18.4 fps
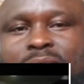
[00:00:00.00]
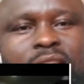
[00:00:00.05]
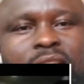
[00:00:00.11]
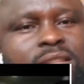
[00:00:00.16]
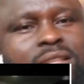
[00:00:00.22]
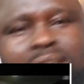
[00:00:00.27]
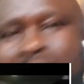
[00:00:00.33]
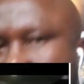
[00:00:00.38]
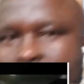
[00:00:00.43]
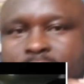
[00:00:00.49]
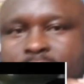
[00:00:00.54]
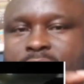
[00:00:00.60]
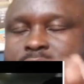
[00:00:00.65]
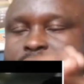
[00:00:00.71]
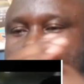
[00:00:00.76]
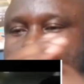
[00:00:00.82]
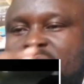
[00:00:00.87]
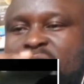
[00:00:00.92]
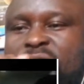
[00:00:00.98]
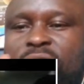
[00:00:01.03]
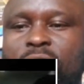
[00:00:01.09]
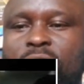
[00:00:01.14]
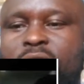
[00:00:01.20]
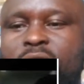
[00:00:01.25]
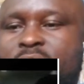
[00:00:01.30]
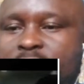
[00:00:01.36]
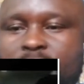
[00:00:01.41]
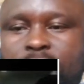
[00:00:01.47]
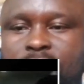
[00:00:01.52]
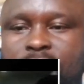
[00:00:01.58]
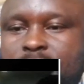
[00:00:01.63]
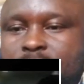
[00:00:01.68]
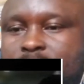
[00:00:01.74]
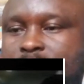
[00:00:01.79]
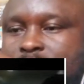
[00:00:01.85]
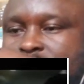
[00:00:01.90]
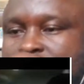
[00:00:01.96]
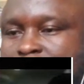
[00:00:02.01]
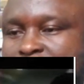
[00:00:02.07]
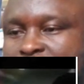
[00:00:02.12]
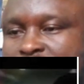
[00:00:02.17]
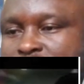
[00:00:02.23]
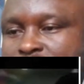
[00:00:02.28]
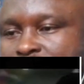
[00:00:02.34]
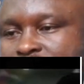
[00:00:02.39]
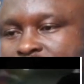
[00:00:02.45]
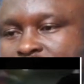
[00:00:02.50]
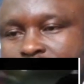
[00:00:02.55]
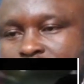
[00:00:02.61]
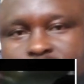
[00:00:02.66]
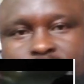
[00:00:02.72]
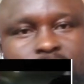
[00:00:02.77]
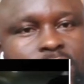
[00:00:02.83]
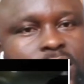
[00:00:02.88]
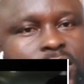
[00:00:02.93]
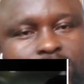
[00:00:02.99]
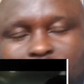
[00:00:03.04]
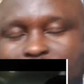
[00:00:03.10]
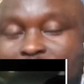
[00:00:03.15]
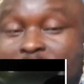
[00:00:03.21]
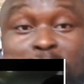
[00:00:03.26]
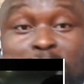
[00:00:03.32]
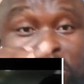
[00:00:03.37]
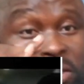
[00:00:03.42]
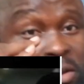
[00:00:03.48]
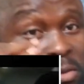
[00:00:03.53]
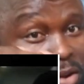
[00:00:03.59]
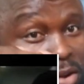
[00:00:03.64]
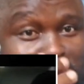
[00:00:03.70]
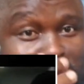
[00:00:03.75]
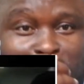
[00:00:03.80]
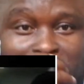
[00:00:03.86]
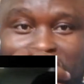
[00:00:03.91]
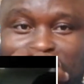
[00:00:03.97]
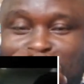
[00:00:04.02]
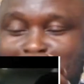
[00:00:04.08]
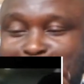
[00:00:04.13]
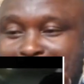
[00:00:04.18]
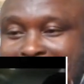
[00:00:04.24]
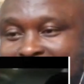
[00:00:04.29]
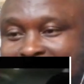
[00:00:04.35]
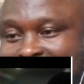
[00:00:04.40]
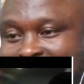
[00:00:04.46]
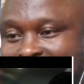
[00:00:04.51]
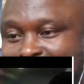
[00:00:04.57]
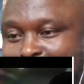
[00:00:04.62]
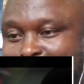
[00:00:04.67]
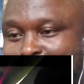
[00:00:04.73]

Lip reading: It kills. My flow kills. My flow kills. Let's go. We want to break some bars. Let's go.